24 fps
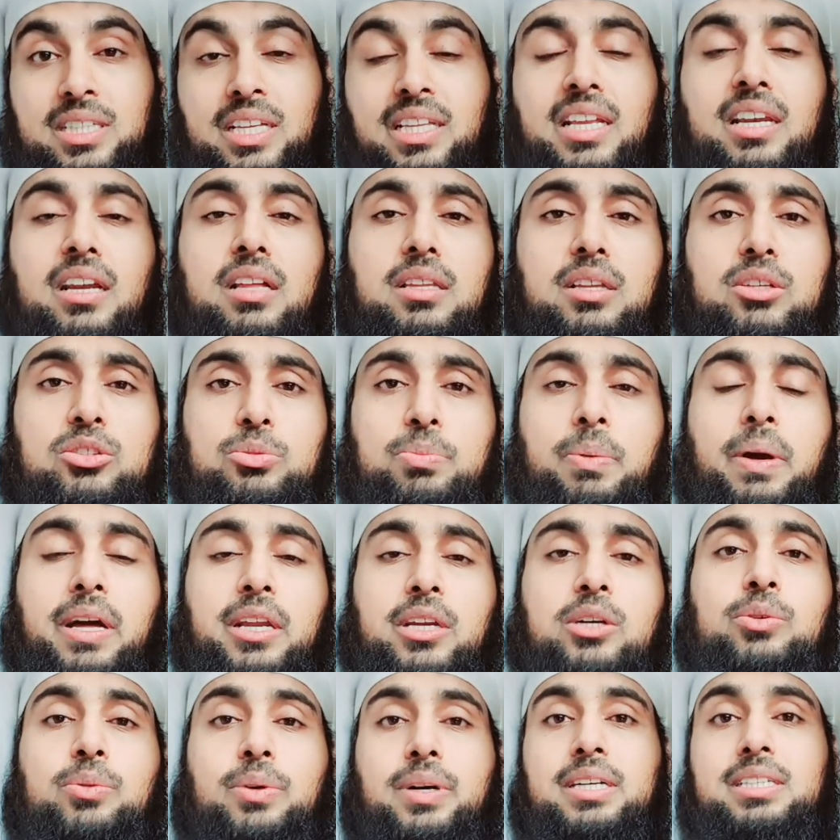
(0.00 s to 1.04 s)
And then Allah
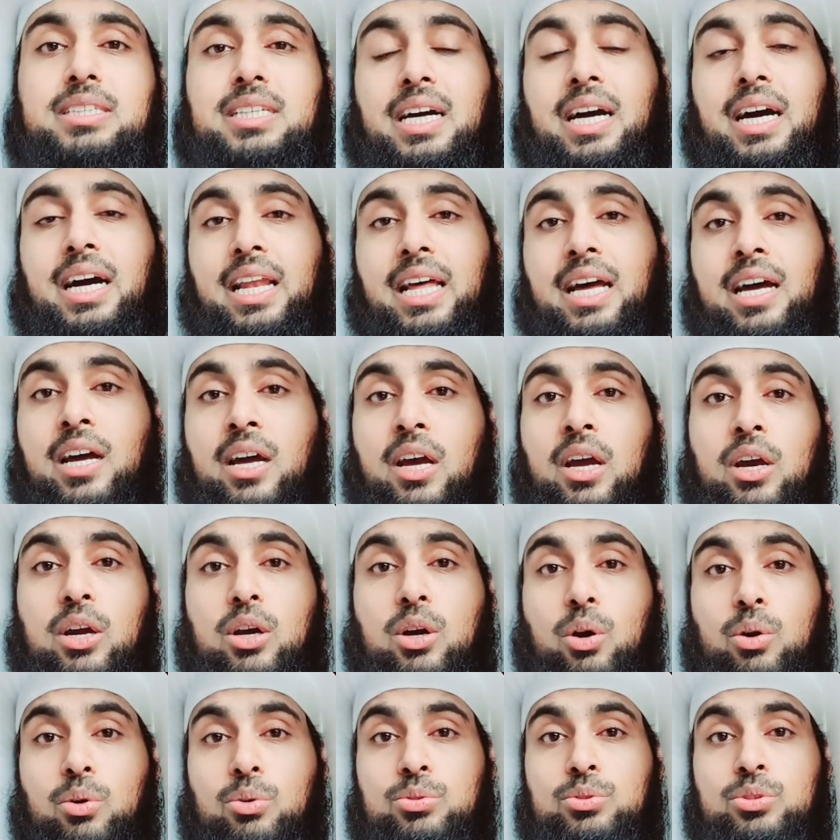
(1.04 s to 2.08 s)
subhanahu wa ta'ala
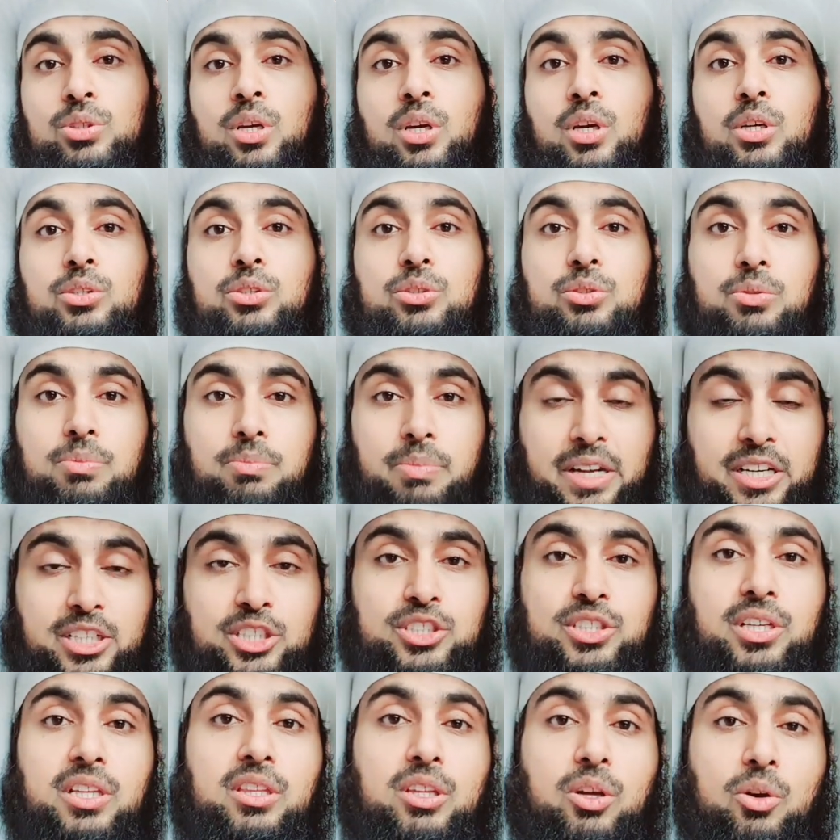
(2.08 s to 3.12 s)
goes to
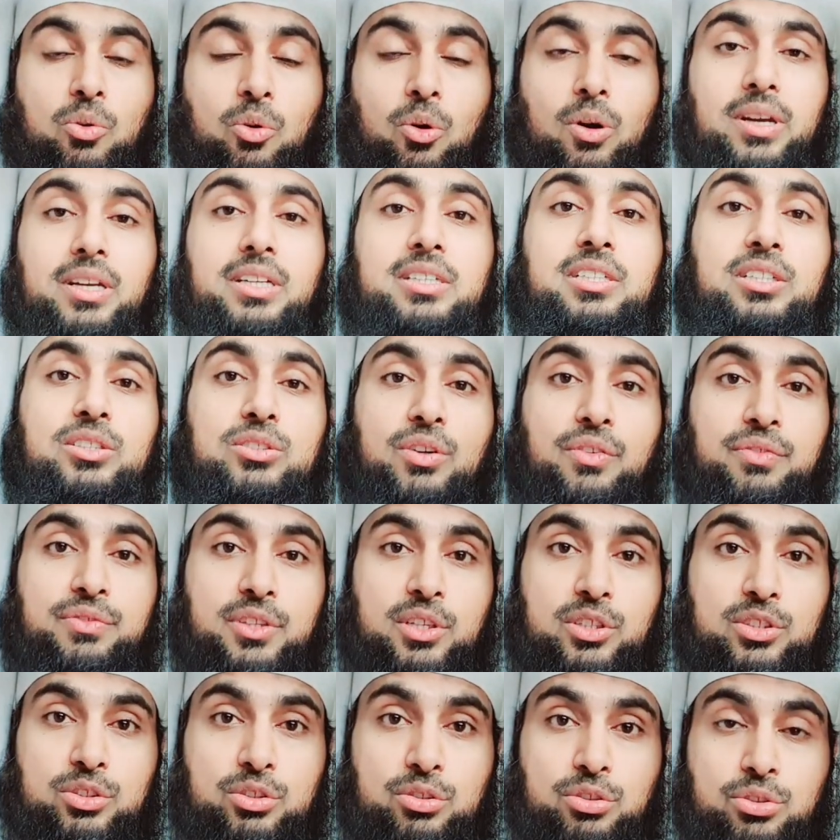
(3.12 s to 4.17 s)
mention the qualities of
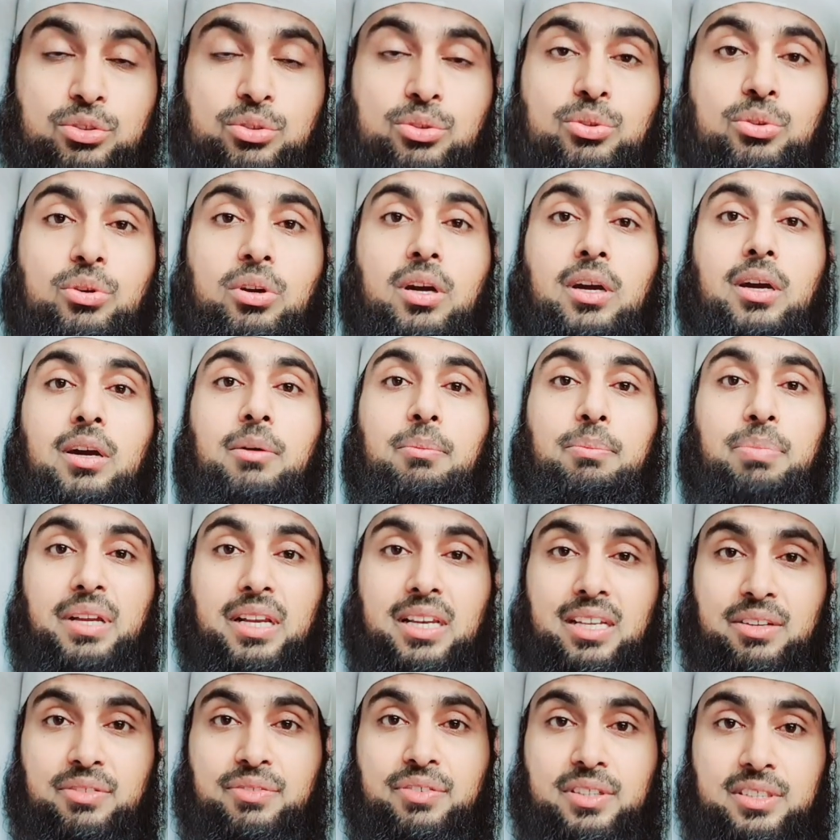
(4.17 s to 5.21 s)
the true
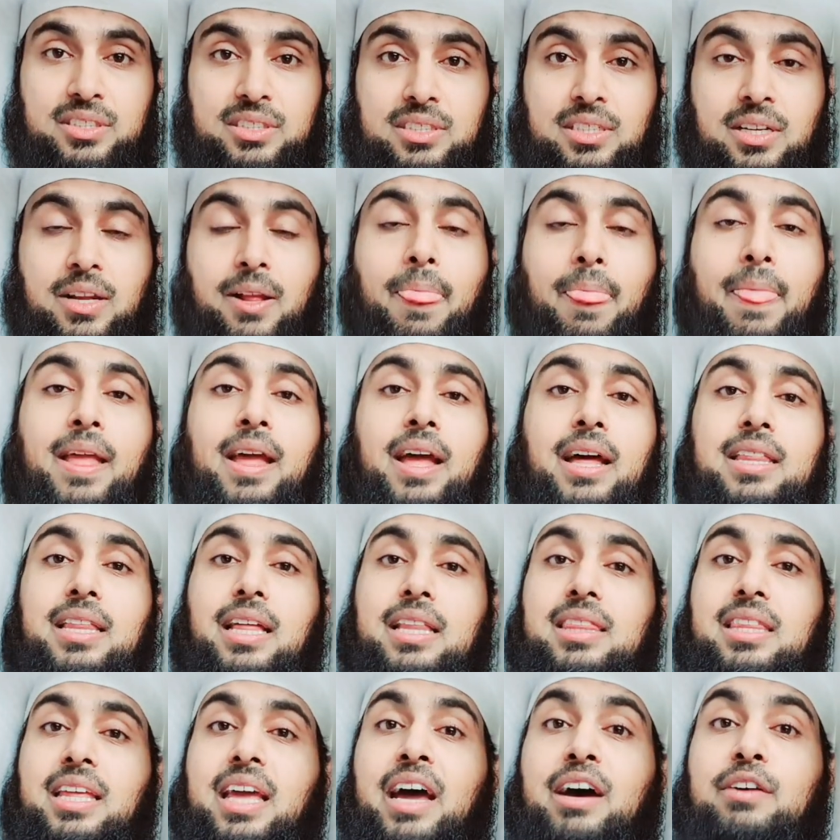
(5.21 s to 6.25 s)
believers,
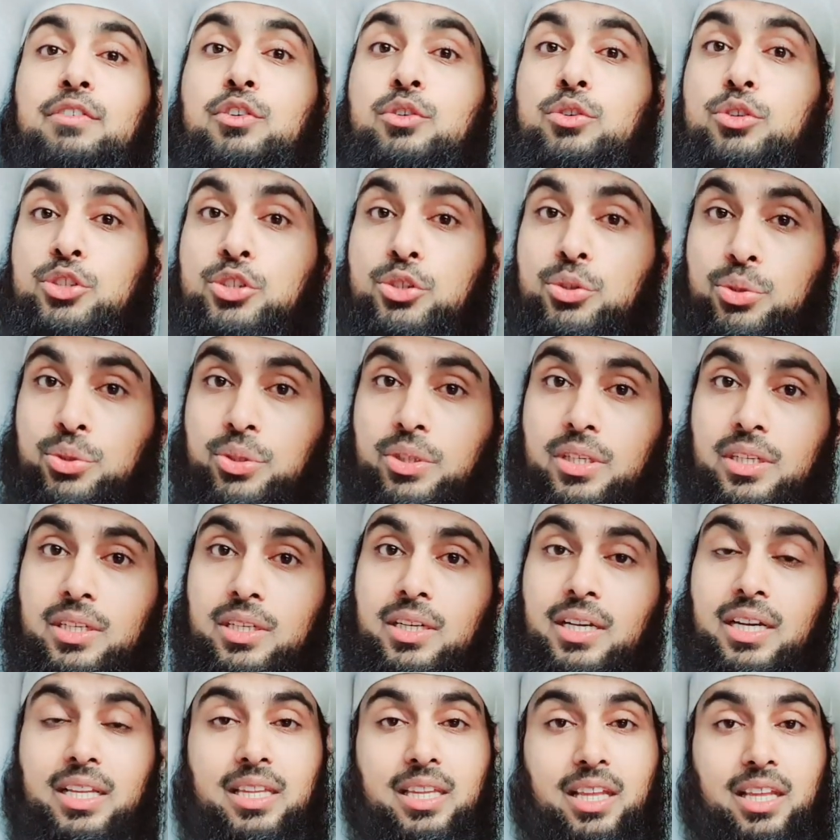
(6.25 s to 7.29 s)
that they have khushu'
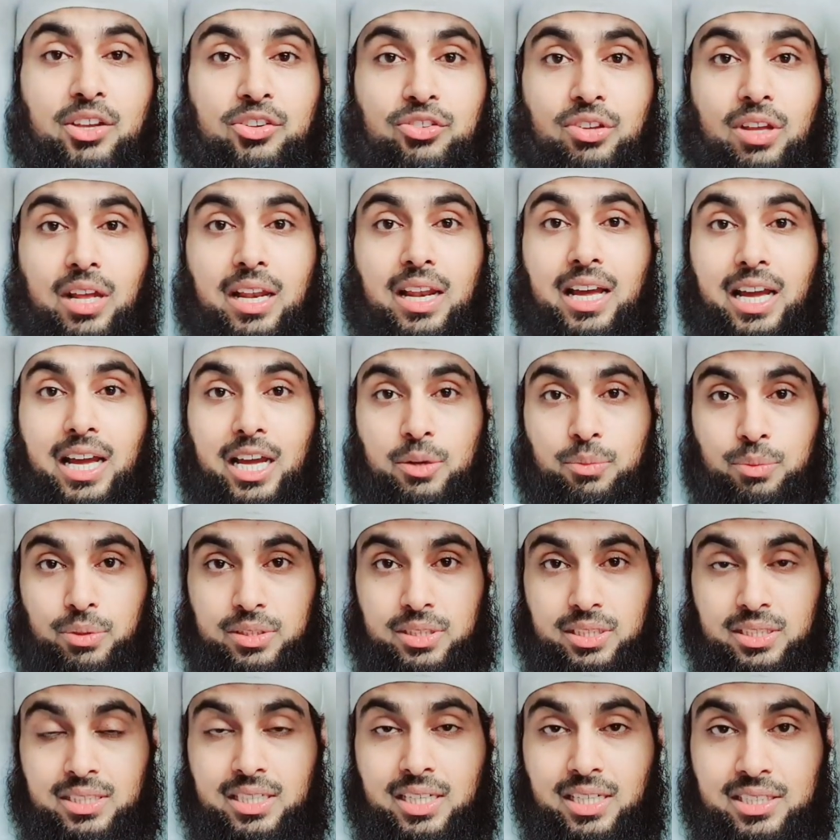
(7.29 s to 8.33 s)
in their salah, and we'll
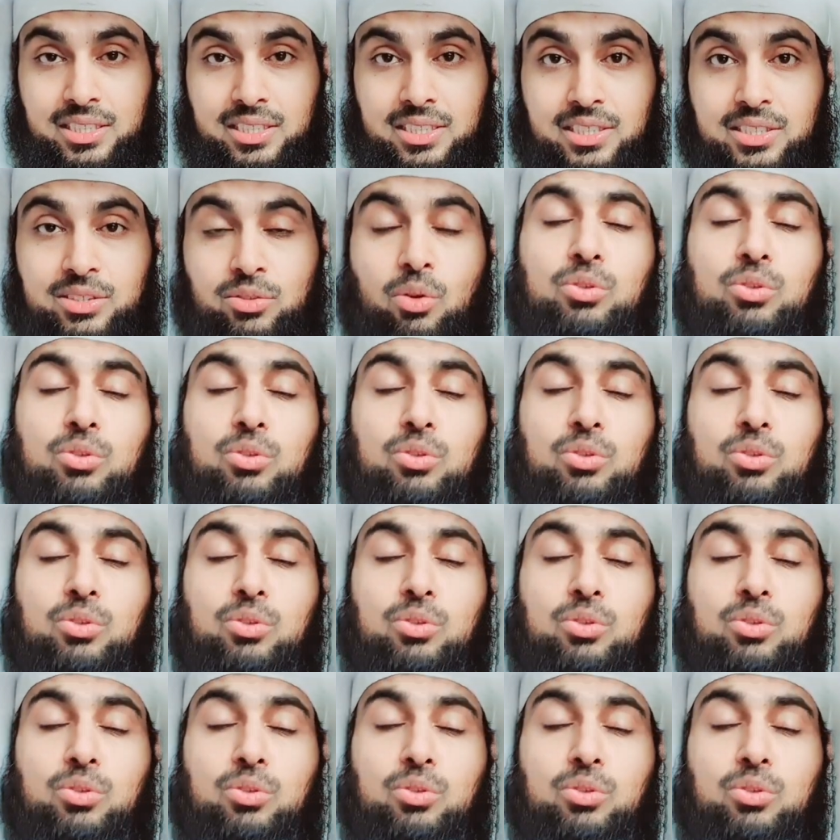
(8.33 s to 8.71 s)
discuss this.